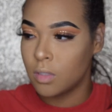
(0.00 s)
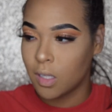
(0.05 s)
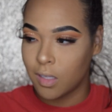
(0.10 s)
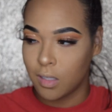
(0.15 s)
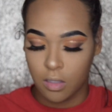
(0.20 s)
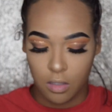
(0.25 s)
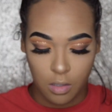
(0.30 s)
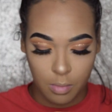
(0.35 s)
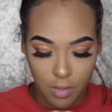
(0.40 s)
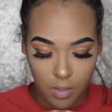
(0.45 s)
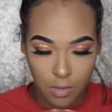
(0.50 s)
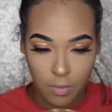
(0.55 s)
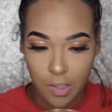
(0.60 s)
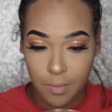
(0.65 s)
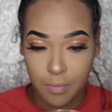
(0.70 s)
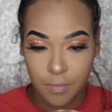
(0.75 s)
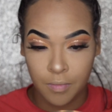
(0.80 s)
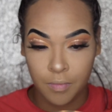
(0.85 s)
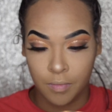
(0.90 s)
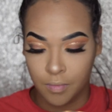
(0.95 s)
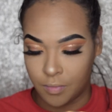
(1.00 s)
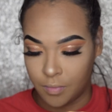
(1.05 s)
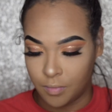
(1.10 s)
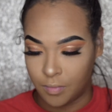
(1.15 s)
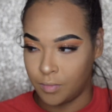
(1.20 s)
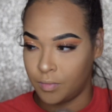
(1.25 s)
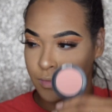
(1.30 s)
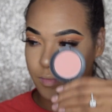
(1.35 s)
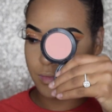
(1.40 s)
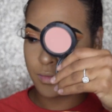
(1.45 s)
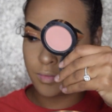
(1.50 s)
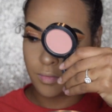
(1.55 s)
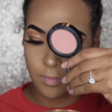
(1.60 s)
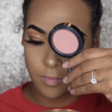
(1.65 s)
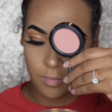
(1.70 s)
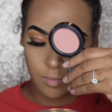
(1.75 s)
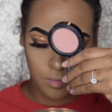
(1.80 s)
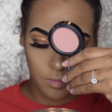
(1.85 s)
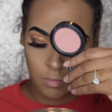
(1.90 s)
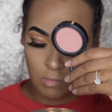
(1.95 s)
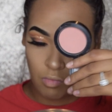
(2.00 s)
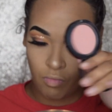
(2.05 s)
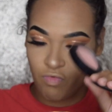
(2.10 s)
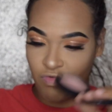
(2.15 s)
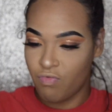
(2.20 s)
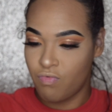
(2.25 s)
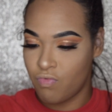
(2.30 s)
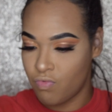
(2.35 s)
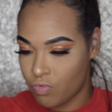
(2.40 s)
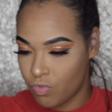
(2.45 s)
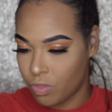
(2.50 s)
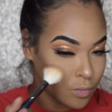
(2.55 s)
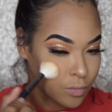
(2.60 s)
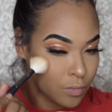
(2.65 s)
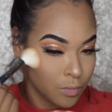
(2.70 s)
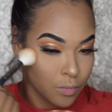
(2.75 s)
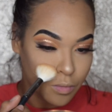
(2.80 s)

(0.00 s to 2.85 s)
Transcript: And for blush, I'm going to be using an all-time favorite,